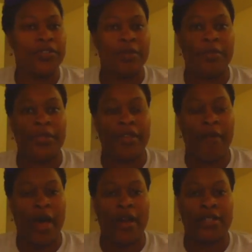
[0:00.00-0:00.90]
something
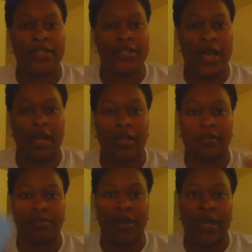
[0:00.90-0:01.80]
about it just kind
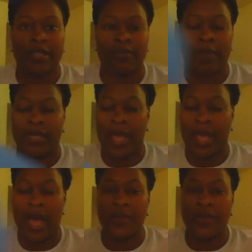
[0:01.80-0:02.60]
of brightens my day.